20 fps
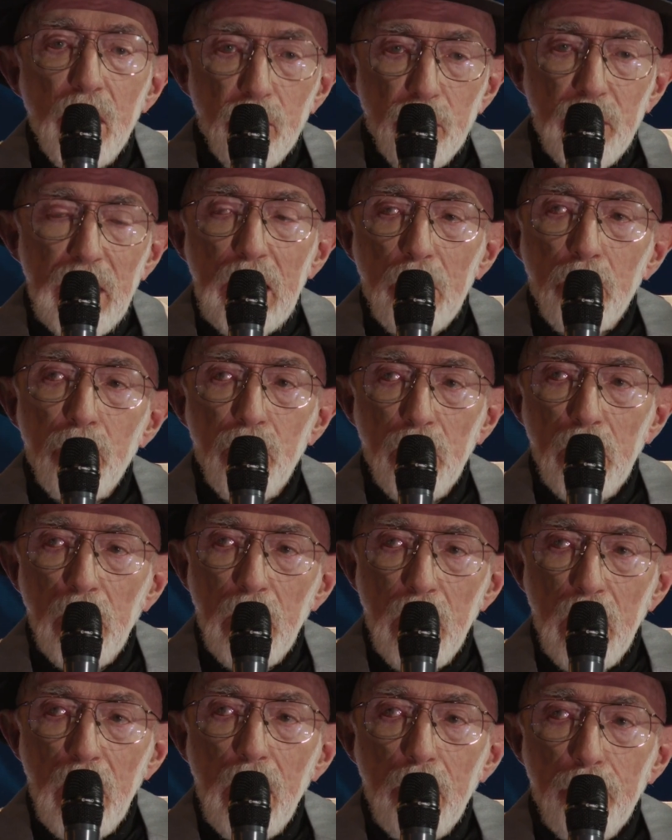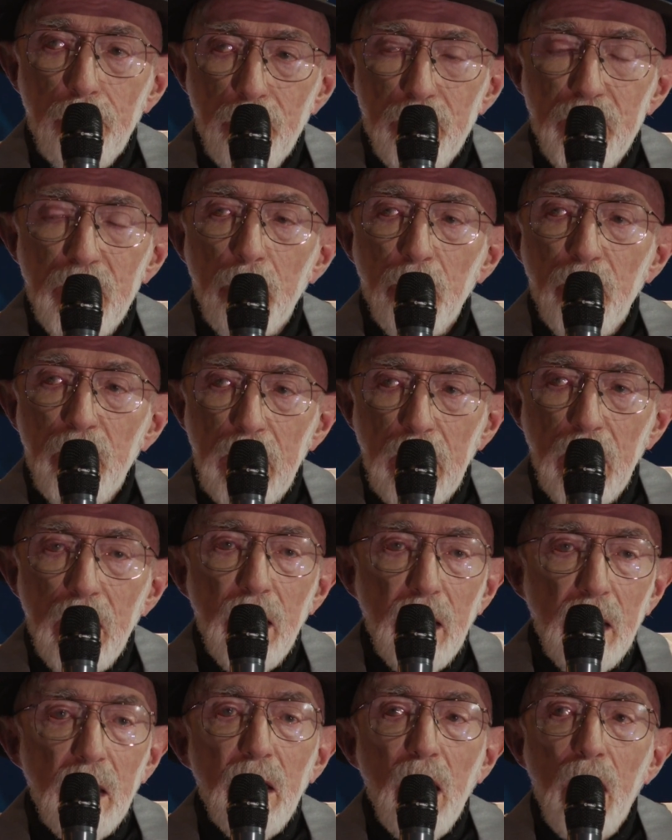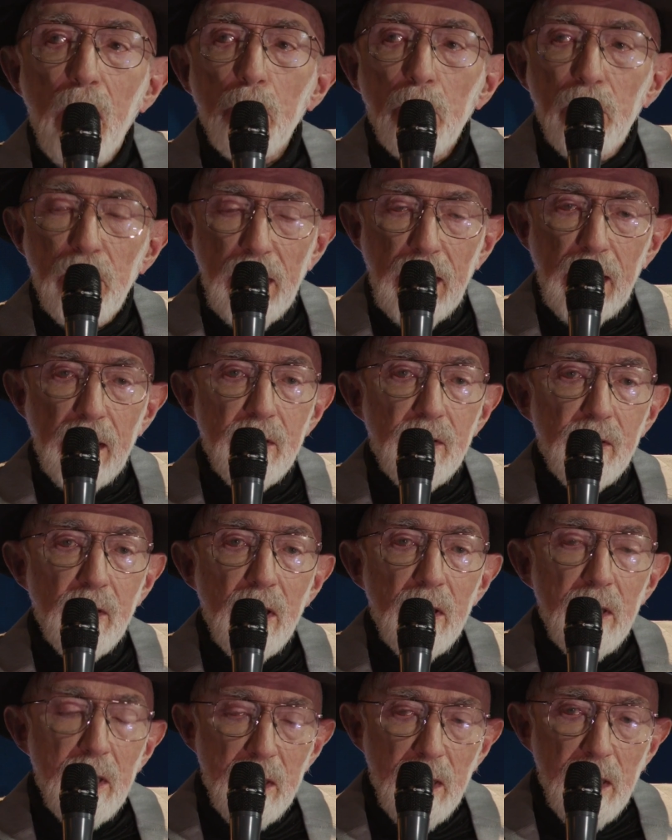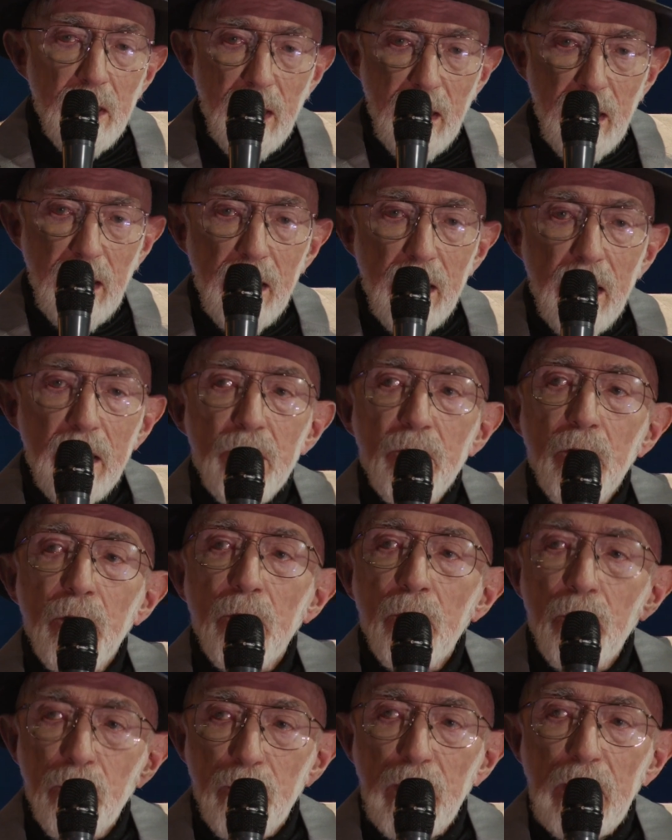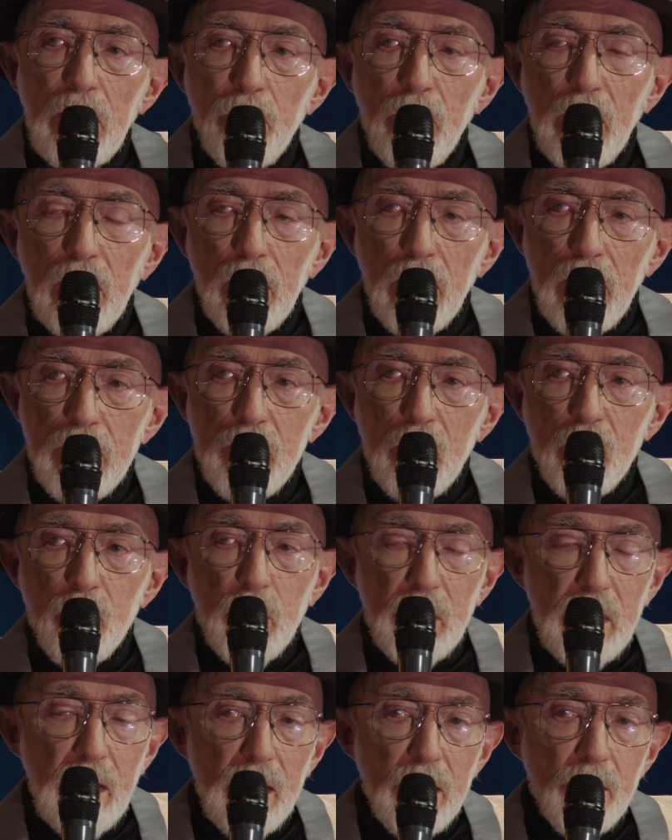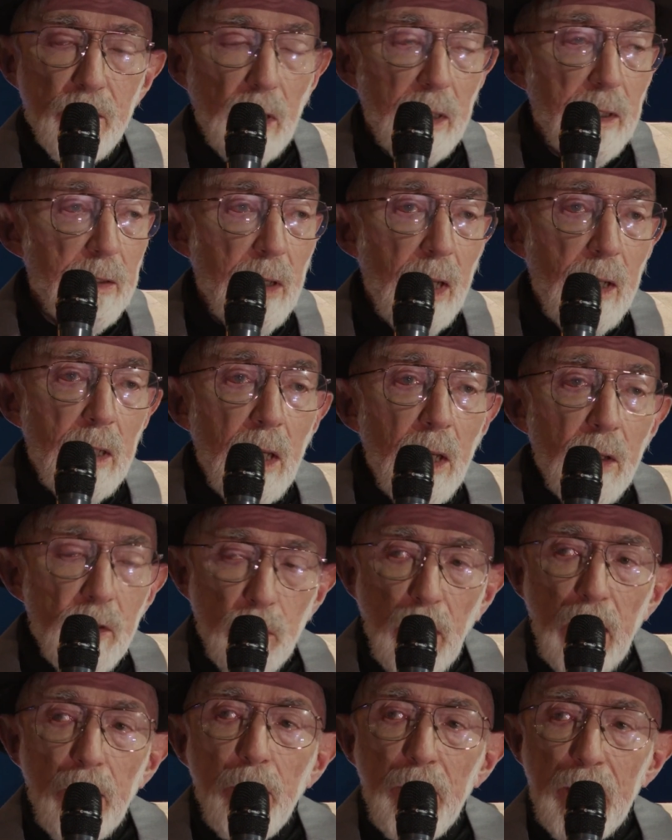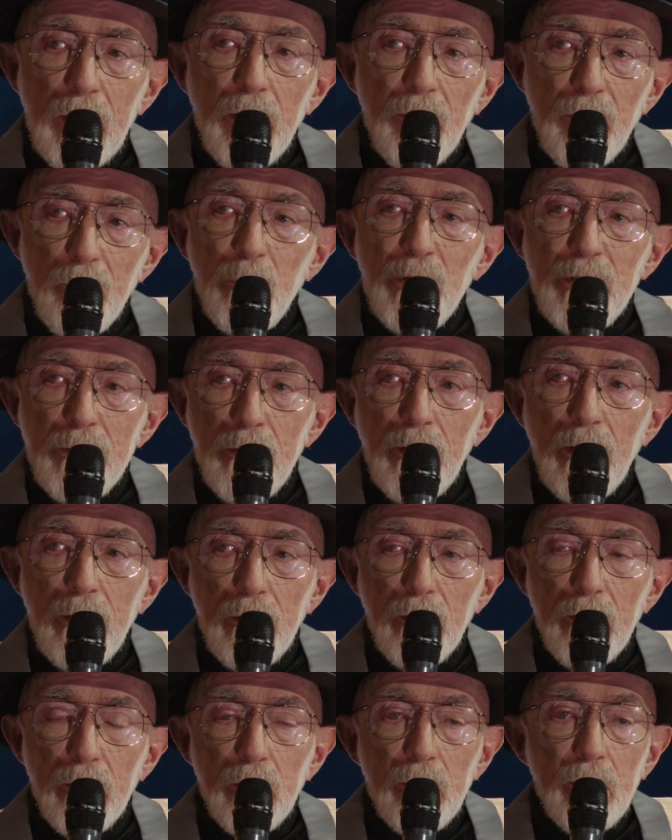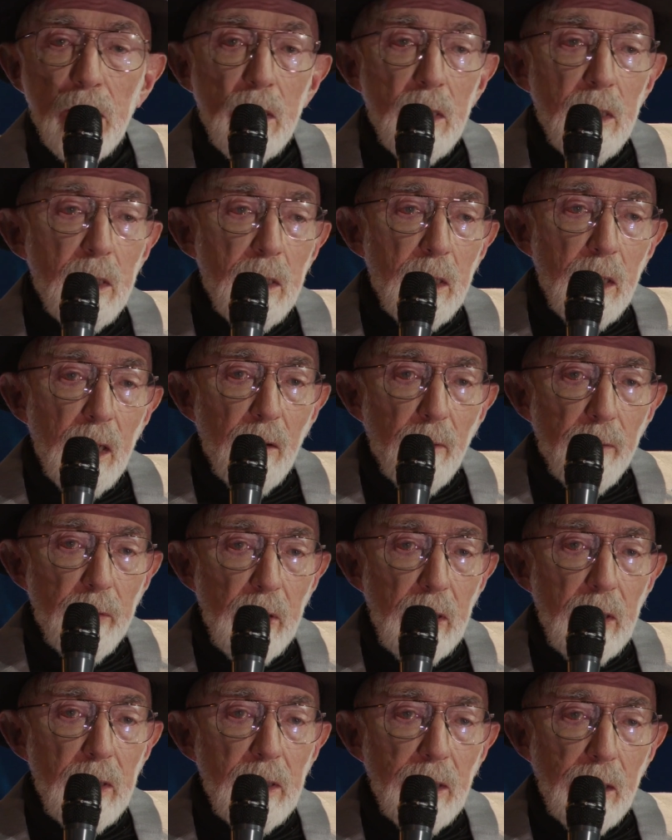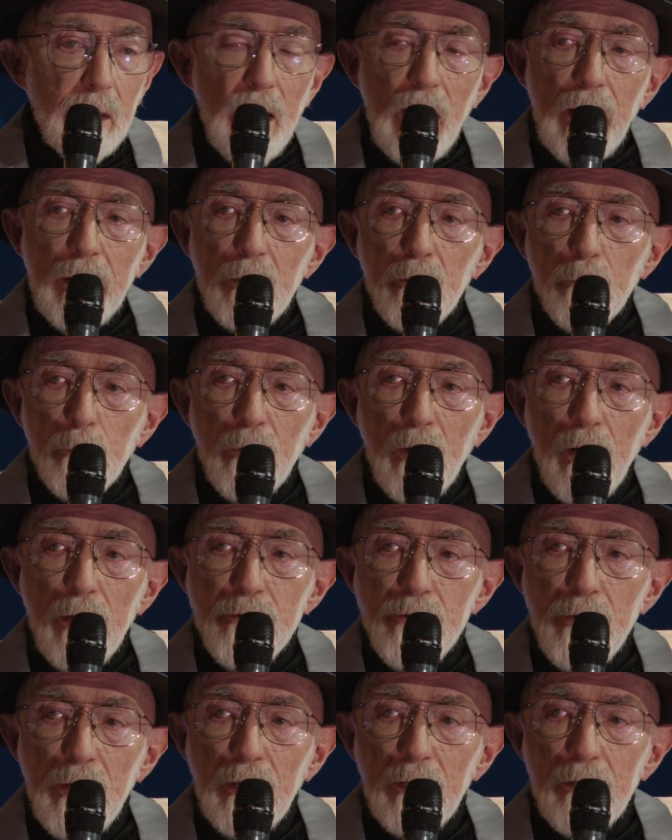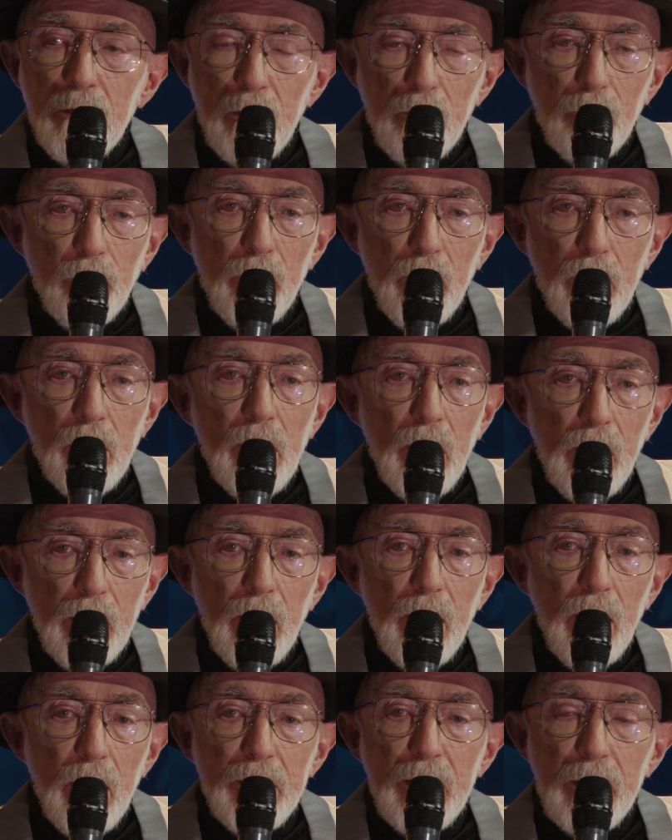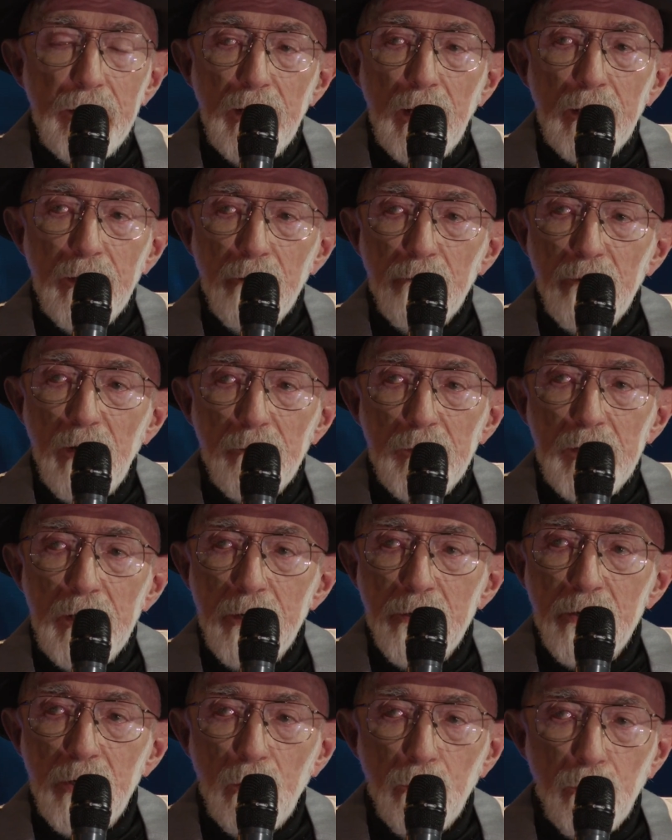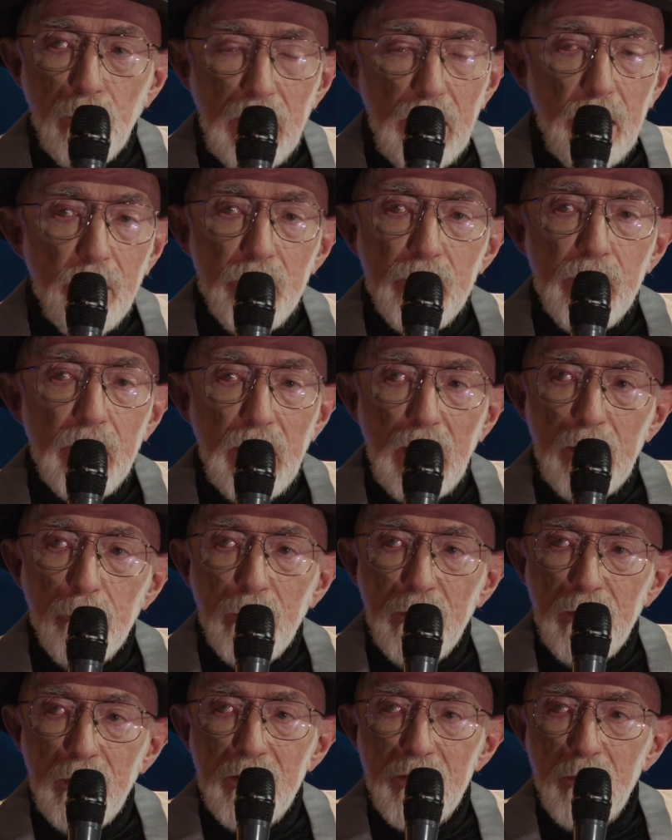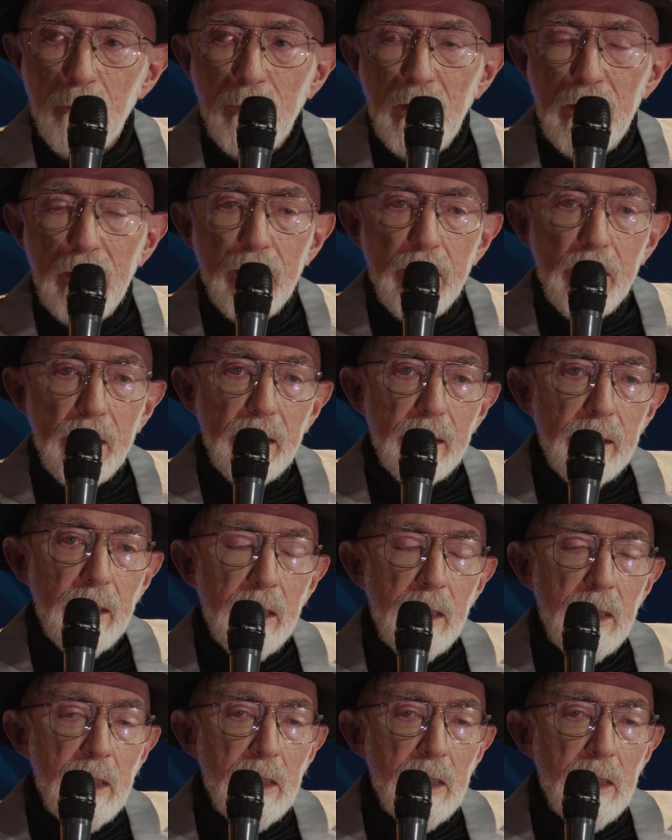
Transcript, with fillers: to really pull off something complex to really realize the potential. And so I think in particular of the LIGO project for detecting gravitational waves that I participated in,